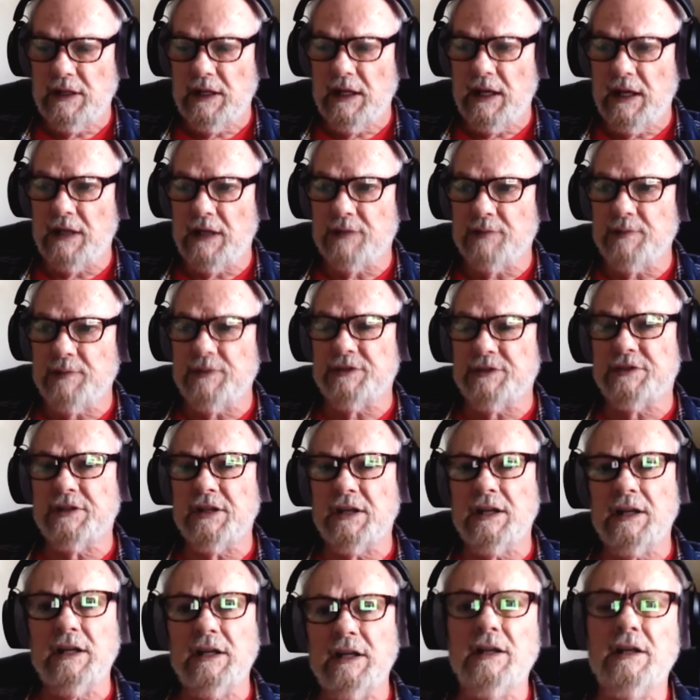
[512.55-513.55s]
And it's been
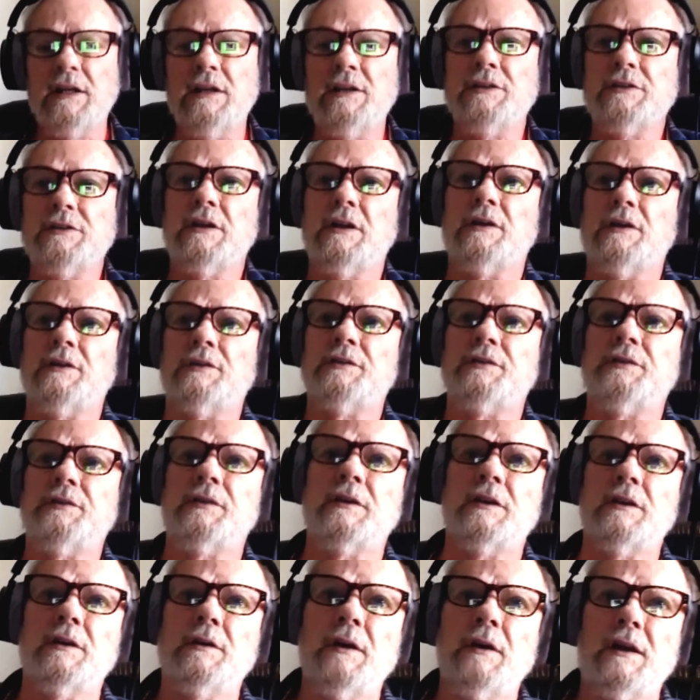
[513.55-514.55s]
sitting in his house
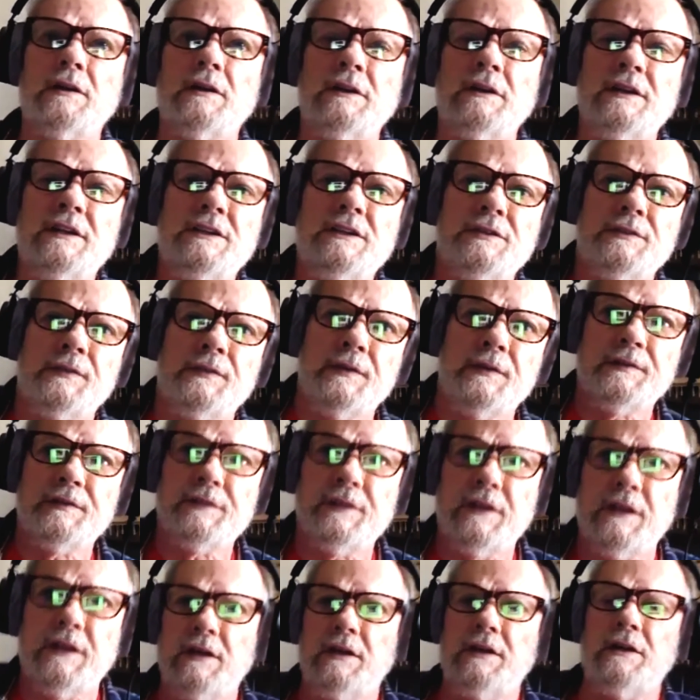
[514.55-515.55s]
for at least
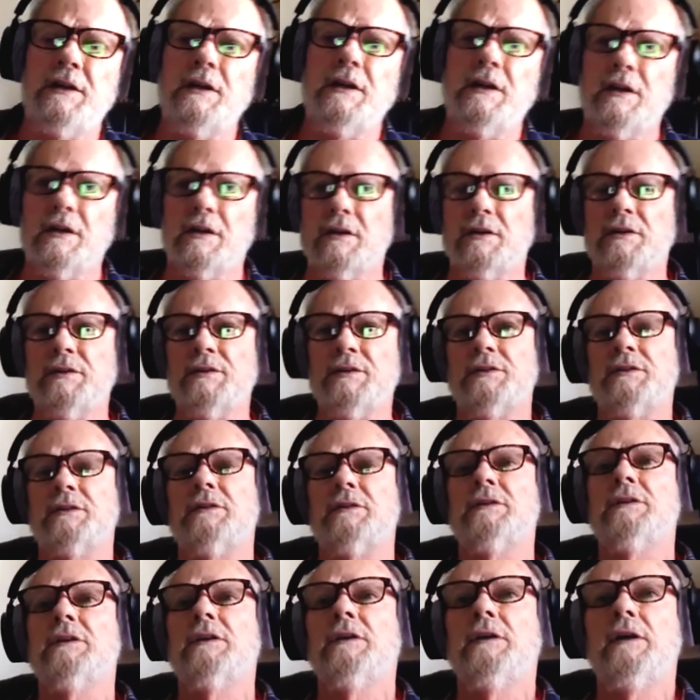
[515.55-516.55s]
15 years,
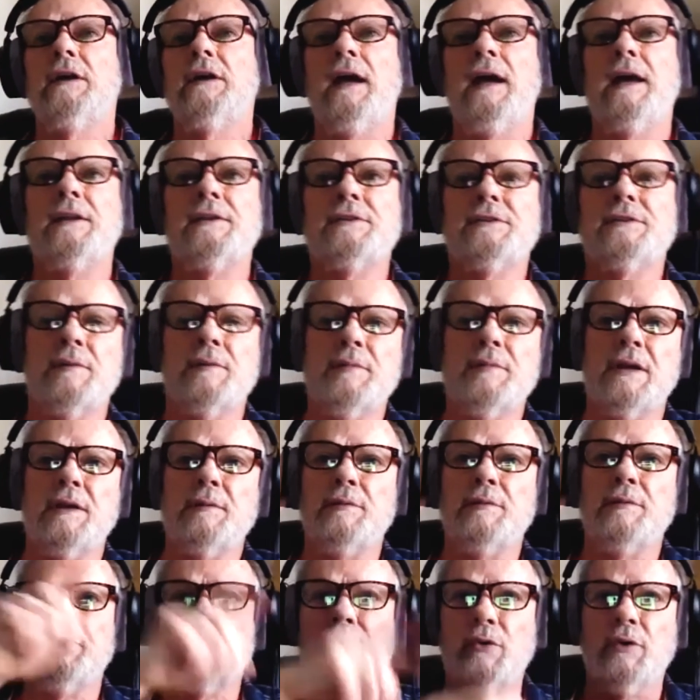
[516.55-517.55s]
and somebody
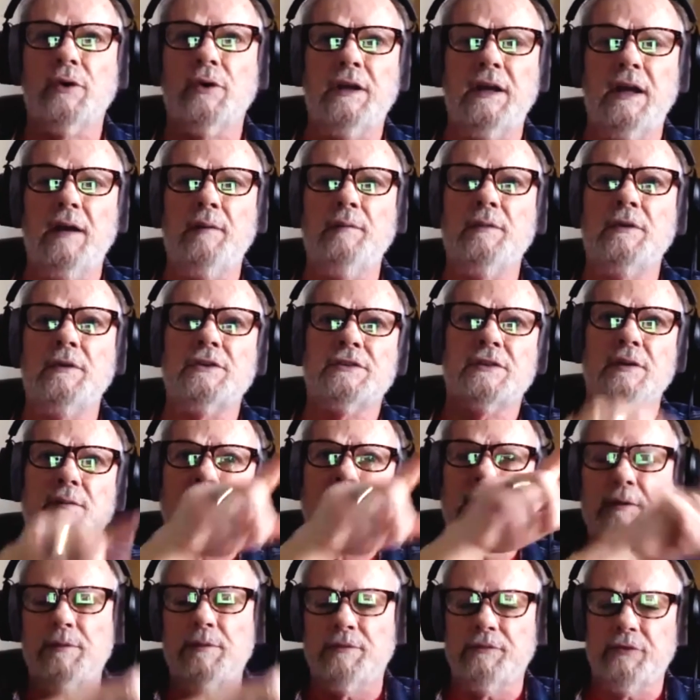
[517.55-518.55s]
before him, and
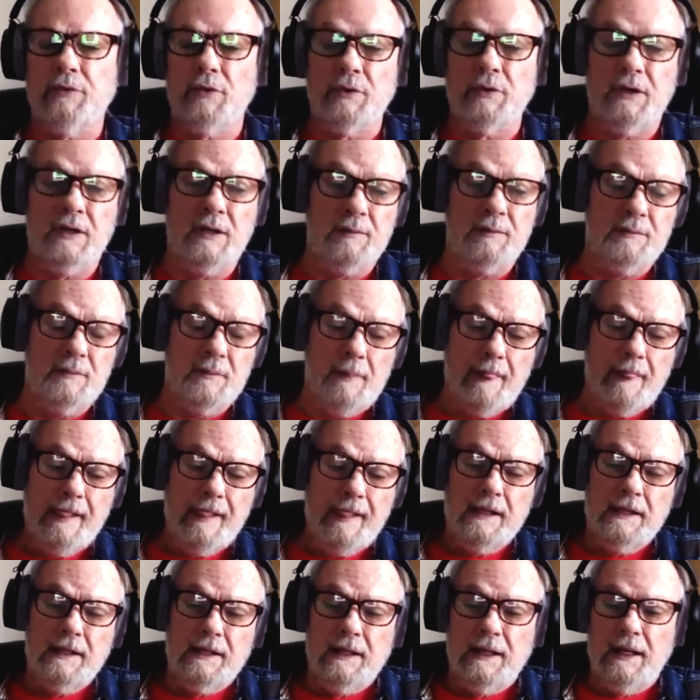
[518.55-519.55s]
somebody before him.
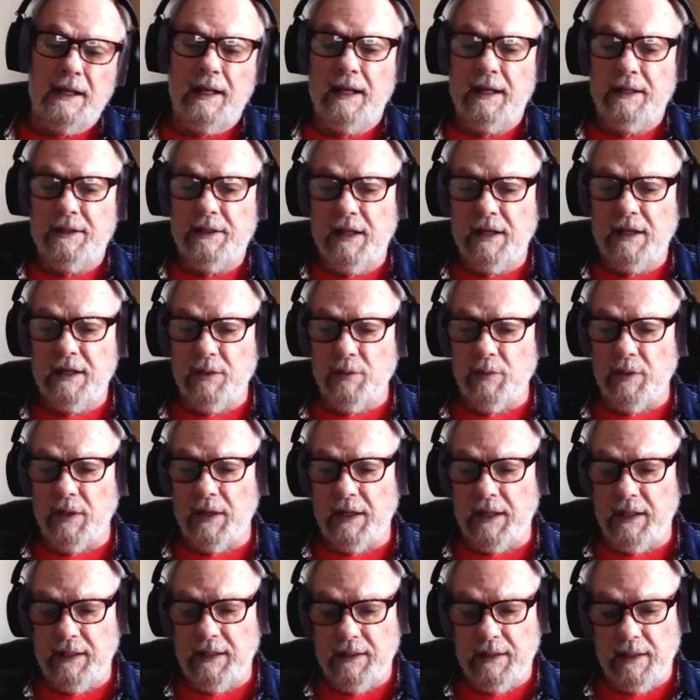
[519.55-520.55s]
And
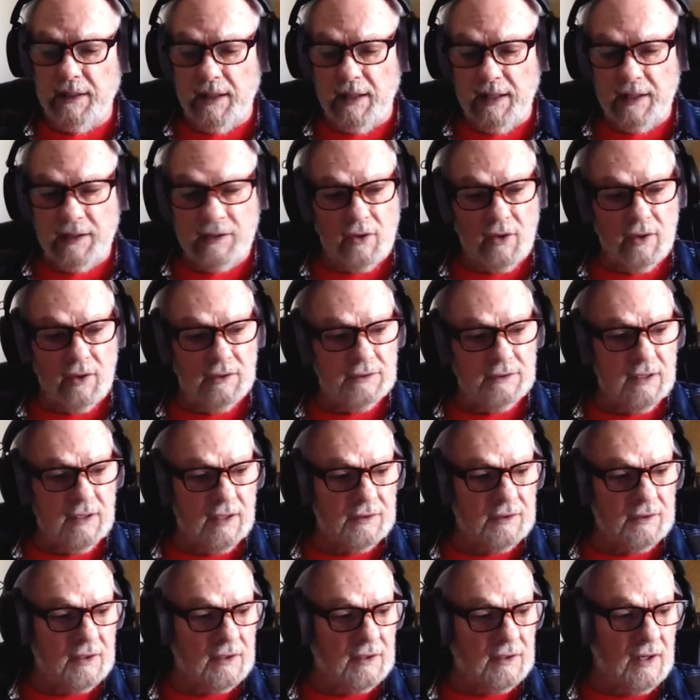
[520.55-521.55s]
anyway, I
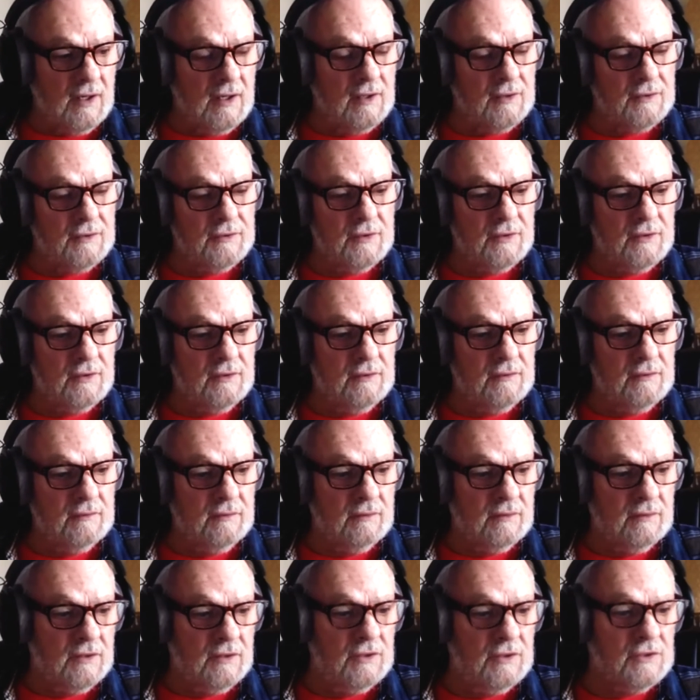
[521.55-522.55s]
contacted the guy and I said,
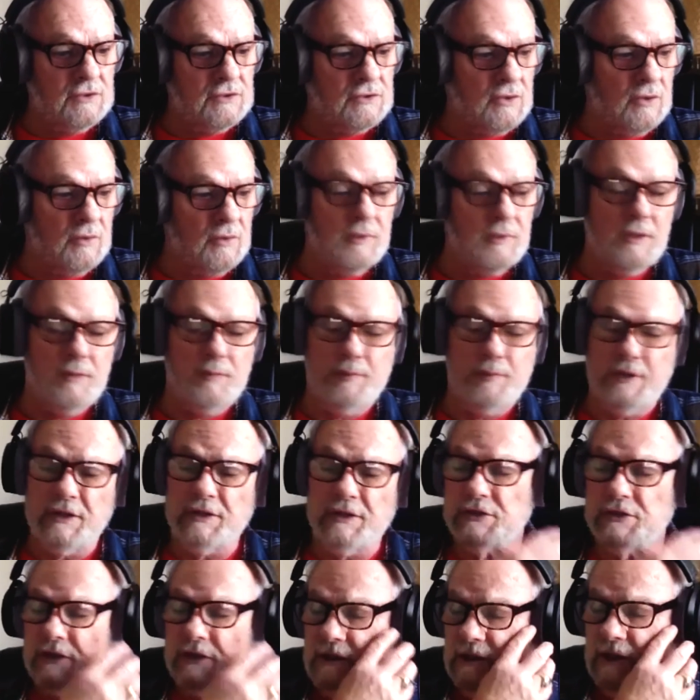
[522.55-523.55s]
Can you show me a
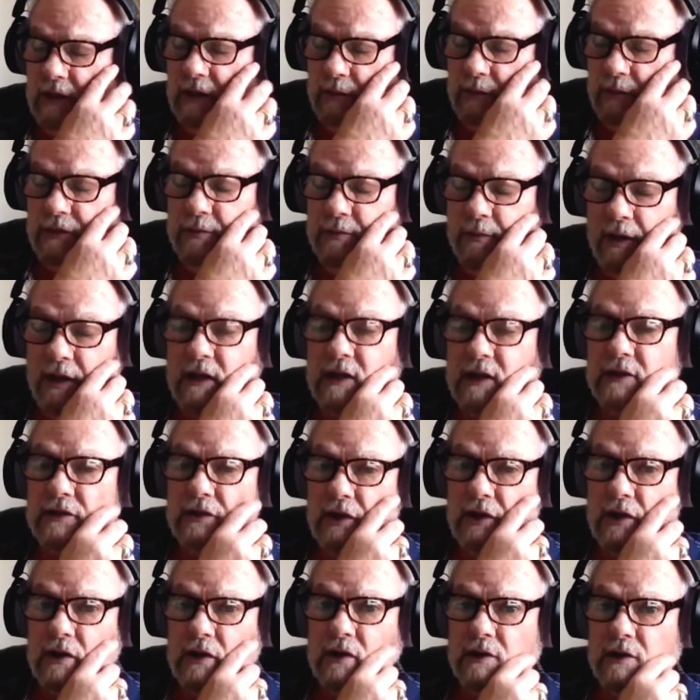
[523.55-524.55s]
picture? And it was my guitar.